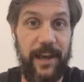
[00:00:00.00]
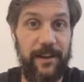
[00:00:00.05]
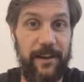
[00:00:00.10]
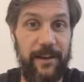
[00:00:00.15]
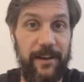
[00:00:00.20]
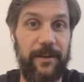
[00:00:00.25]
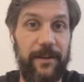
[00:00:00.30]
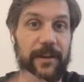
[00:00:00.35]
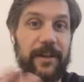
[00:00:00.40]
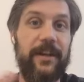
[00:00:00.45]
hey,
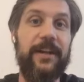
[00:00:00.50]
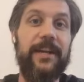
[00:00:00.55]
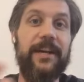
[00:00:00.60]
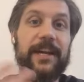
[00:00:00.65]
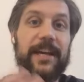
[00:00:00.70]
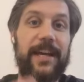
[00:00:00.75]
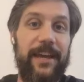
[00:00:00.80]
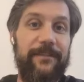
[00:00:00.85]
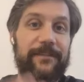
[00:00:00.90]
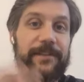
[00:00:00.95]
look,
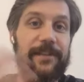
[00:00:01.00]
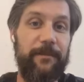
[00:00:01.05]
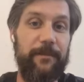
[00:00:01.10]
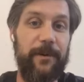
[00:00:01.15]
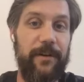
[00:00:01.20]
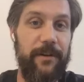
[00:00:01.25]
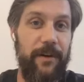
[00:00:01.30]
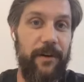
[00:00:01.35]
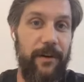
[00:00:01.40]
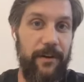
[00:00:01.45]
if
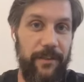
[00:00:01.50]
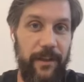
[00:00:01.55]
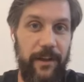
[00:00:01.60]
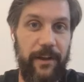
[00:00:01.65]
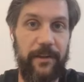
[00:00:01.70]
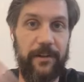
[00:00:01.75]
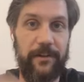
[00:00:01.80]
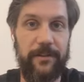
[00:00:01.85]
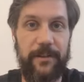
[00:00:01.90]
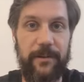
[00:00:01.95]
someone on
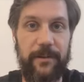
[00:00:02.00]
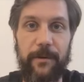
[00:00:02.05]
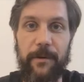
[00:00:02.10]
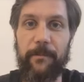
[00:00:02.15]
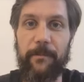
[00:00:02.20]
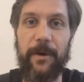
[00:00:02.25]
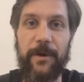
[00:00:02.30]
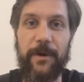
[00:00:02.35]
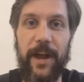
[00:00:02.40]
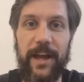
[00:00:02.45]
the
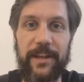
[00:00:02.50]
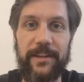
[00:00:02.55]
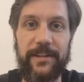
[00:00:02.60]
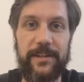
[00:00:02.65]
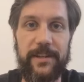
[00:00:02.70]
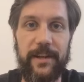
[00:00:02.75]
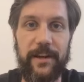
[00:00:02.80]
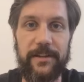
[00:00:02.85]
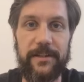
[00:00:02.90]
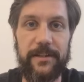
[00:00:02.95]
remote end
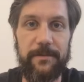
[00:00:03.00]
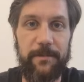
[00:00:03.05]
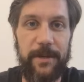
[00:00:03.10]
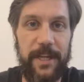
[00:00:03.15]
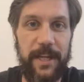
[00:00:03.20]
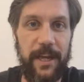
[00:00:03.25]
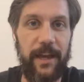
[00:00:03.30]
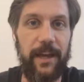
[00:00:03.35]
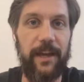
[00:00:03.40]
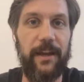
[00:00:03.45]
starts
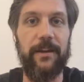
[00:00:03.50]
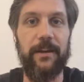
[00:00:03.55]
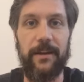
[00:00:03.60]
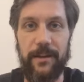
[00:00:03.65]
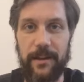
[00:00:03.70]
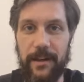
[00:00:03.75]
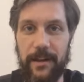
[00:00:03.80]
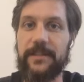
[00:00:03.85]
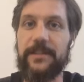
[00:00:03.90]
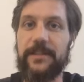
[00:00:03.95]
speaking,
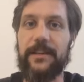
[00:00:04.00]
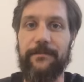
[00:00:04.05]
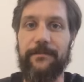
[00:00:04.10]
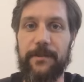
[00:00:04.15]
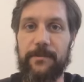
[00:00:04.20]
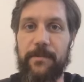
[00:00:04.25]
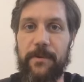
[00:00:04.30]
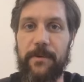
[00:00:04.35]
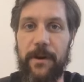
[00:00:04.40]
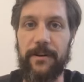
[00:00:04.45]
let's give
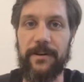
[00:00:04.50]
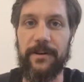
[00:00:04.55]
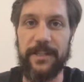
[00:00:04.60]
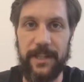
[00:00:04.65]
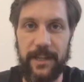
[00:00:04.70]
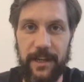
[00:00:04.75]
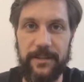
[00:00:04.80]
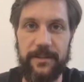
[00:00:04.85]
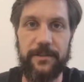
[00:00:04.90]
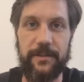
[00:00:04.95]
them
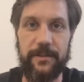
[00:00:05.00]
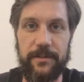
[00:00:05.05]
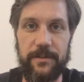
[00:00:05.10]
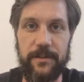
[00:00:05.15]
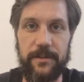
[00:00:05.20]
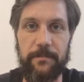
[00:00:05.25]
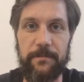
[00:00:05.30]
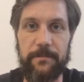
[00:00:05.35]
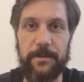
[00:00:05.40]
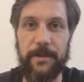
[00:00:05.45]
priority. Let's just
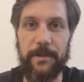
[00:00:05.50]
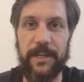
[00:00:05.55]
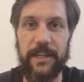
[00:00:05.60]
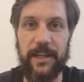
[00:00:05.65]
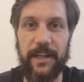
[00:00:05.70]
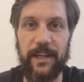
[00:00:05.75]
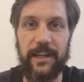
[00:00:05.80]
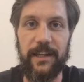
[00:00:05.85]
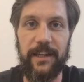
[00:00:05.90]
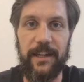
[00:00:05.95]
stop
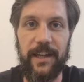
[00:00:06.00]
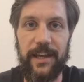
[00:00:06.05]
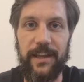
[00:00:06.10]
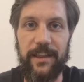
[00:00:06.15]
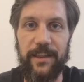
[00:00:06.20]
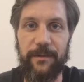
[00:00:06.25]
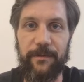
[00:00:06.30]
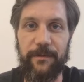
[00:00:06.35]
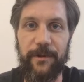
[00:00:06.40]
speaking in the